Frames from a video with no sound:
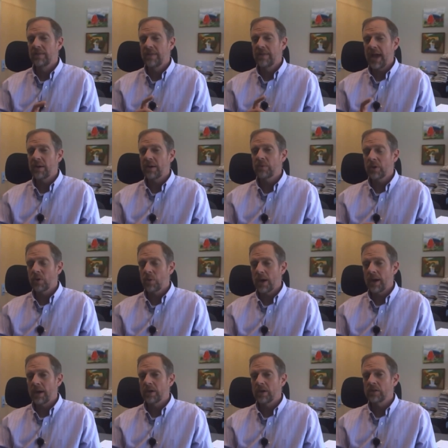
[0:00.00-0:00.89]
That
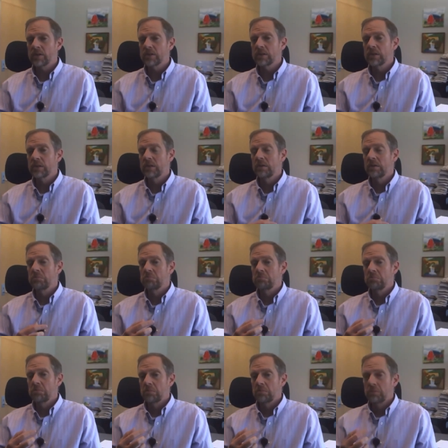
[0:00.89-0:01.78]
requires
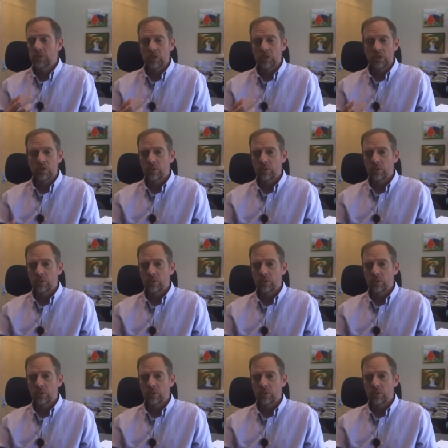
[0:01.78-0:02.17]
good